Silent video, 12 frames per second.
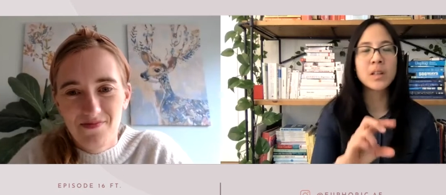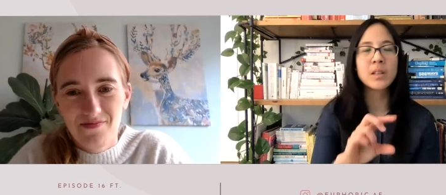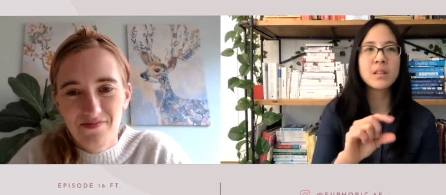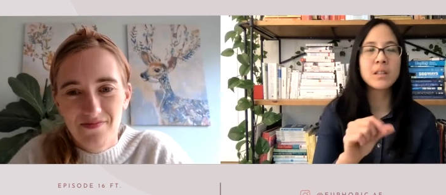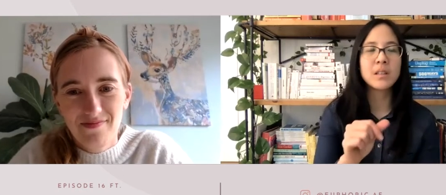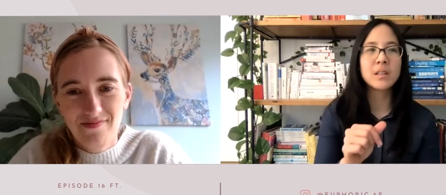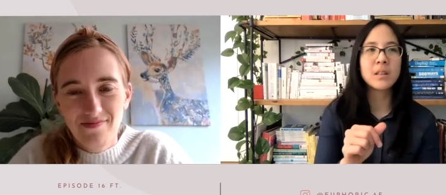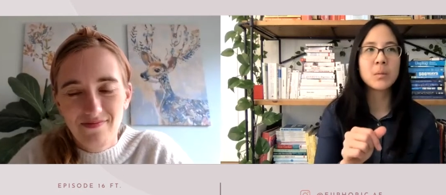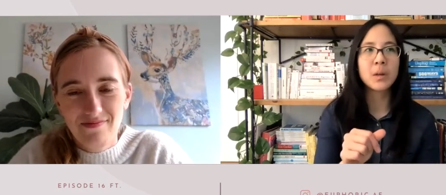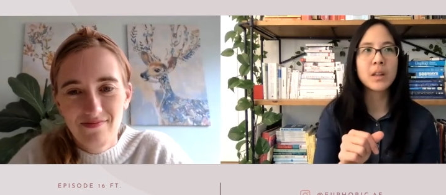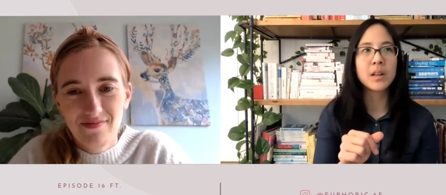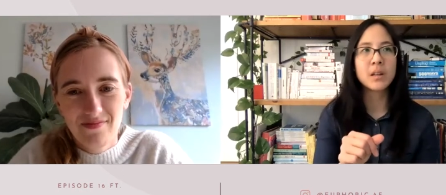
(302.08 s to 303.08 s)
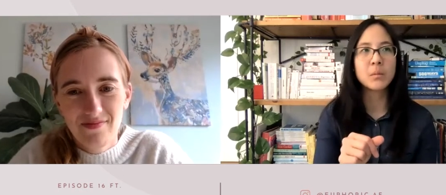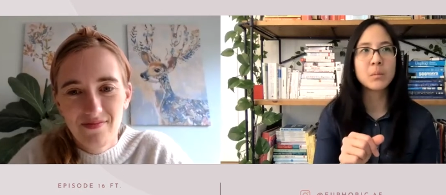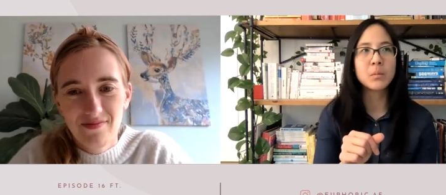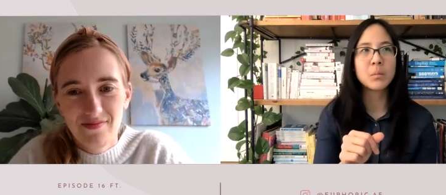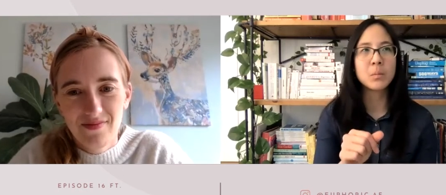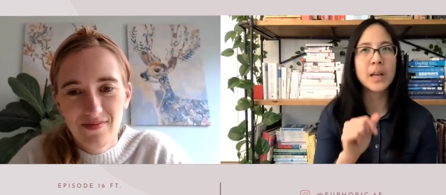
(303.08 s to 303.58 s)
Speaker 1: in a, in a way that
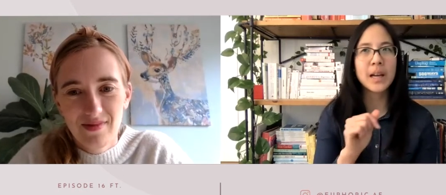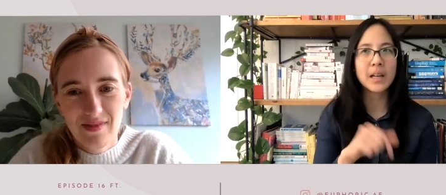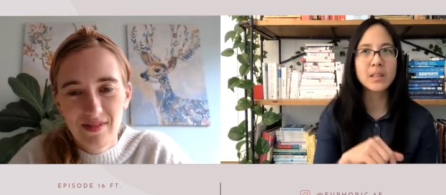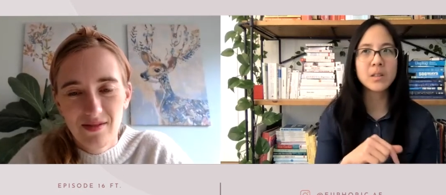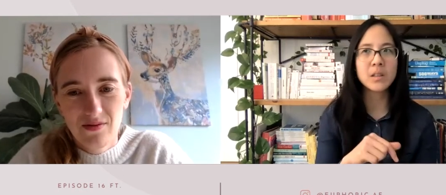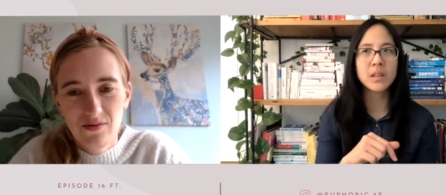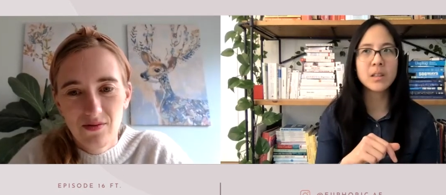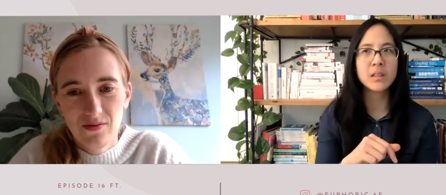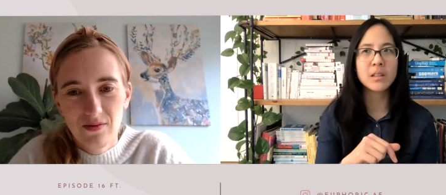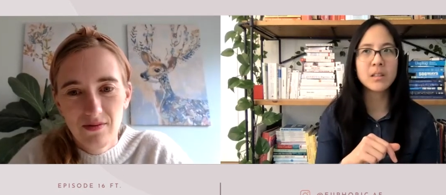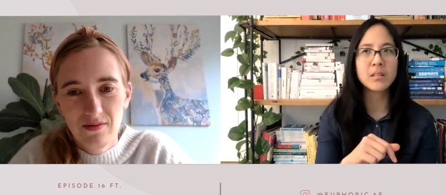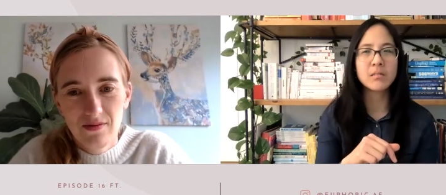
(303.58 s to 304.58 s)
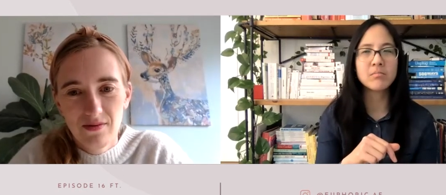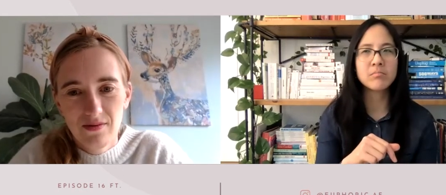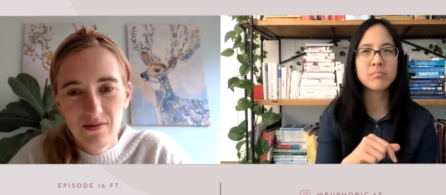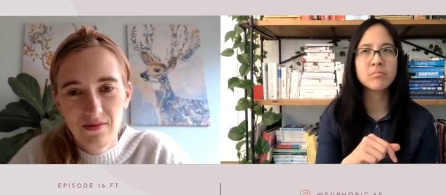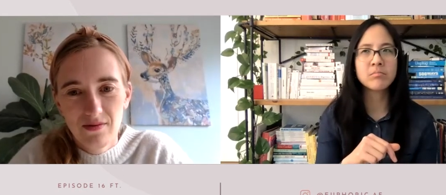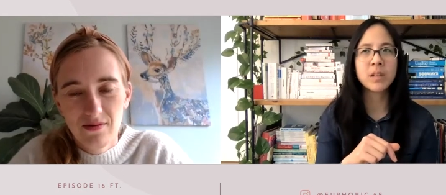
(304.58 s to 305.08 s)
we had to get a,
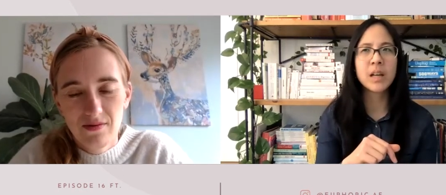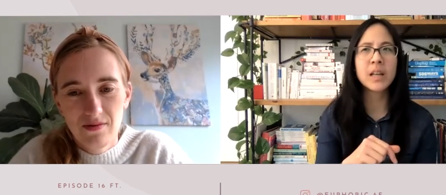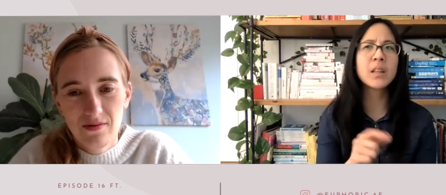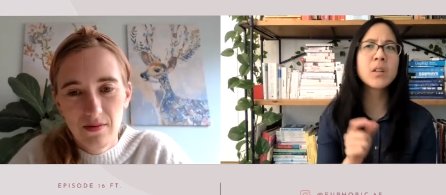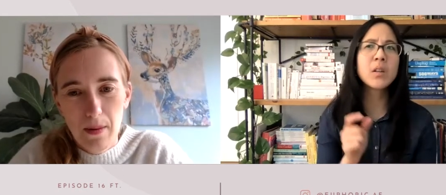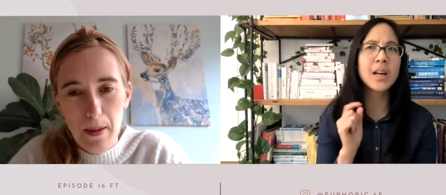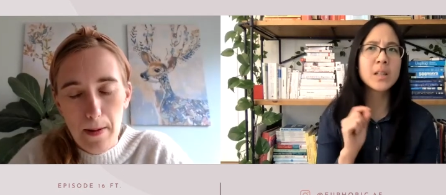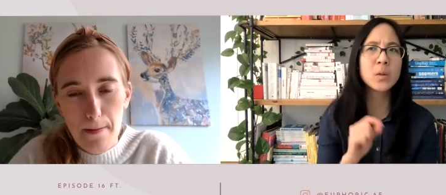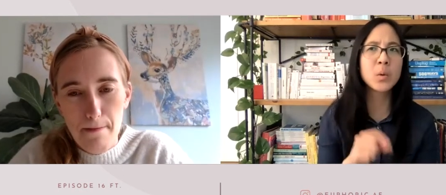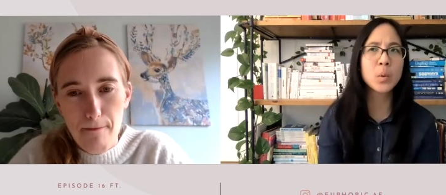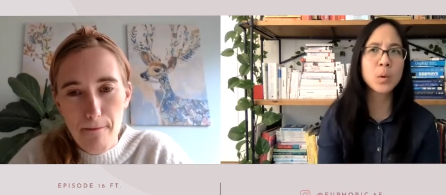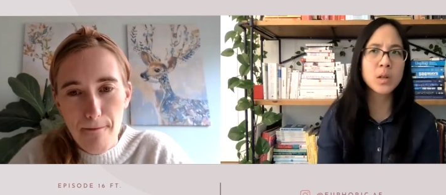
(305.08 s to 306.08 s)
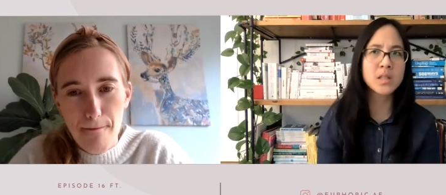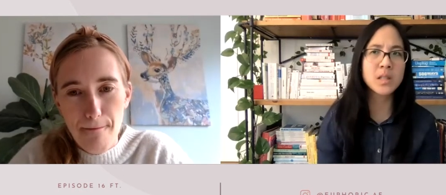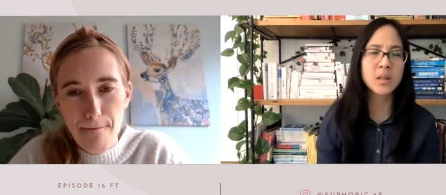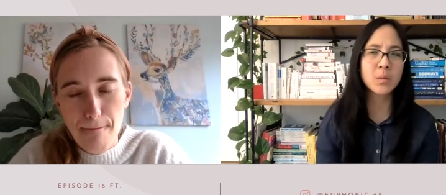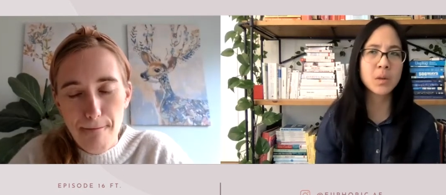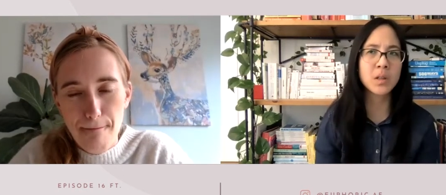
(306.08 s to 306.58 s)
I think you had to
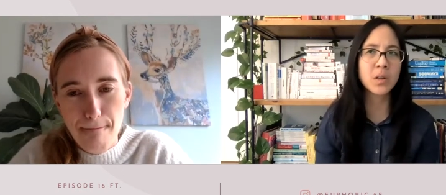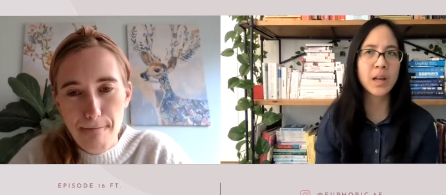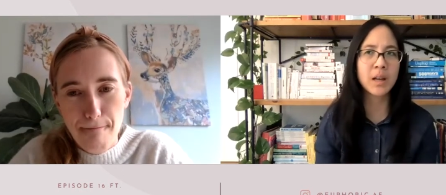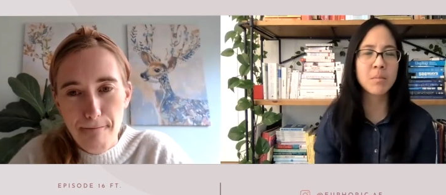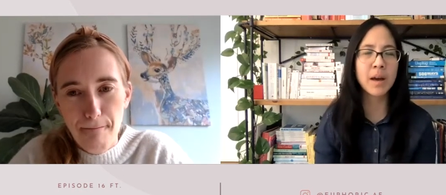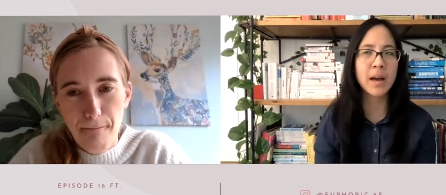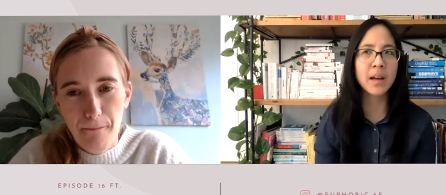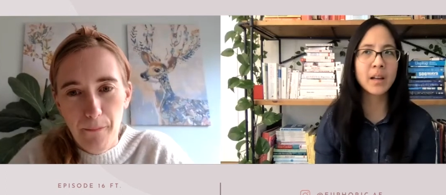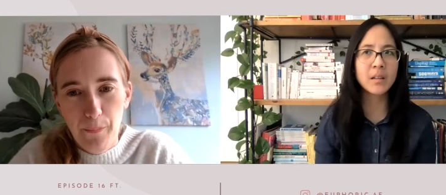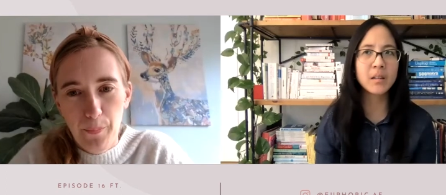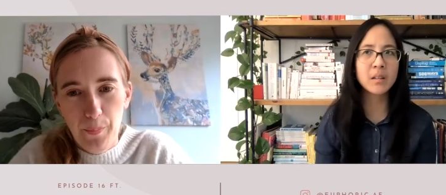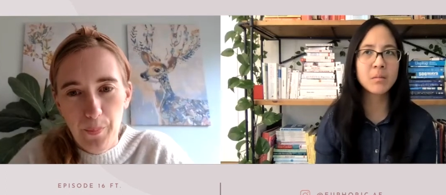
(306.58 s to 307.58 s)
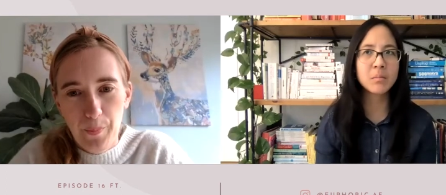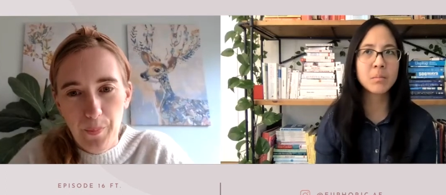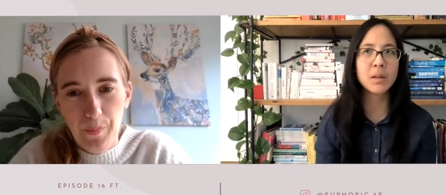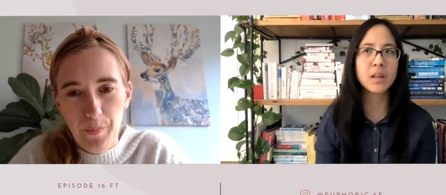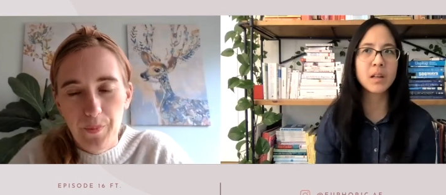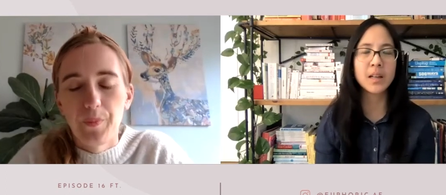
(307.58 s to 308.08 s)
quarantine when you came back,
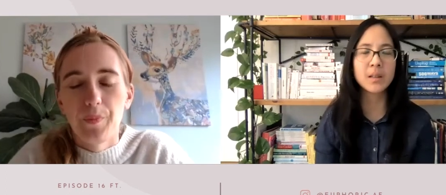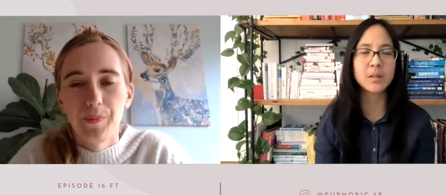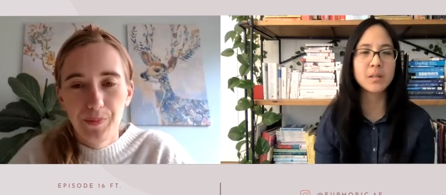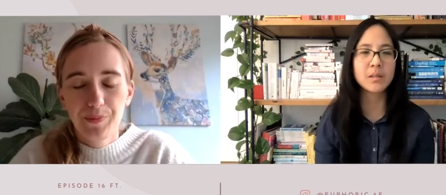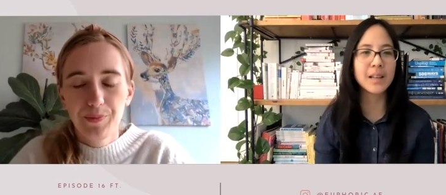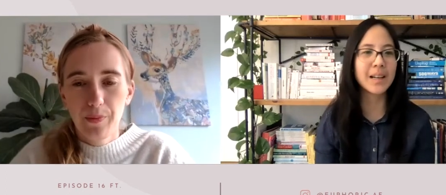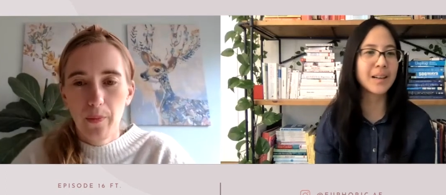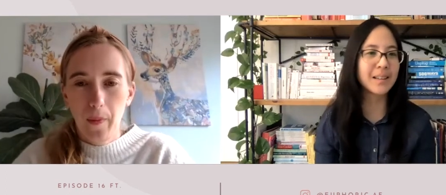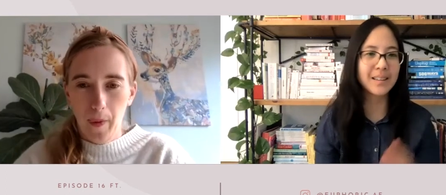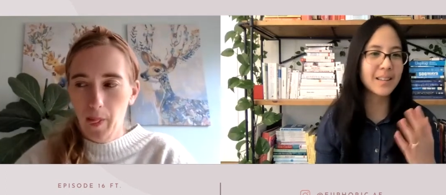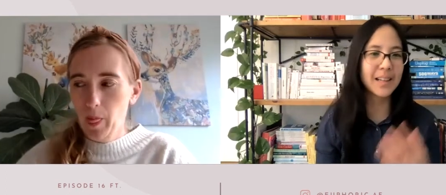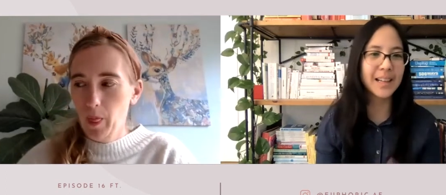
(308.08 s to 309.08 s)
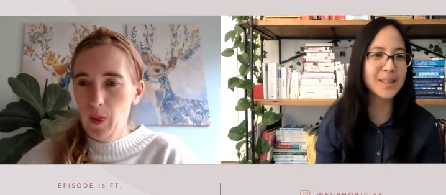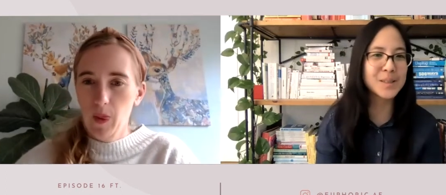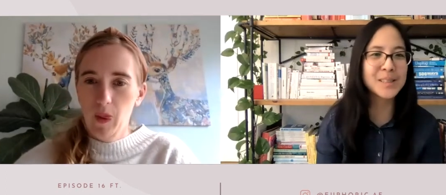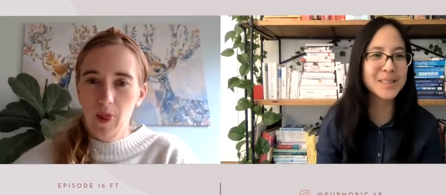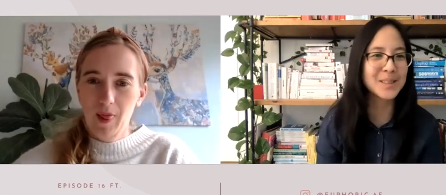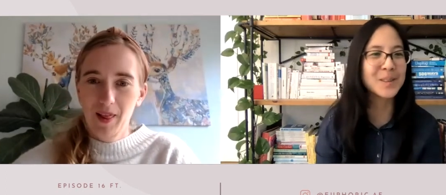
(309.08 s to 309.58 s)
but mm I don't, I, I
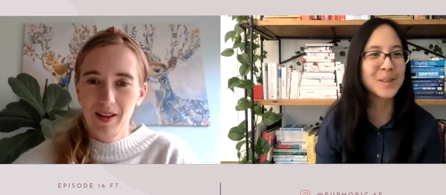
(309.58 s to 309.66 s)
actually don't